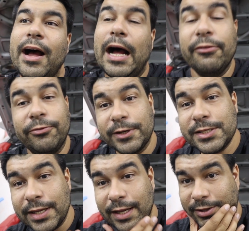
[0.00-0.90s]
I
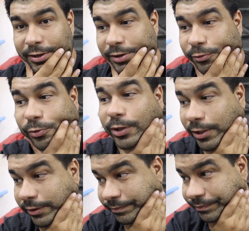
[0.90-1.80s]
fixed that though, for
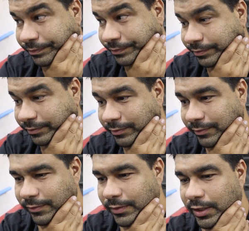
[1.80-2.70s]
real.
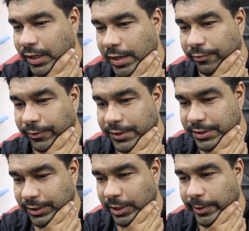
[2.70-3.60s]
I
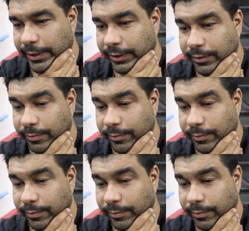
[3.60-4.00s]
fixed the glowing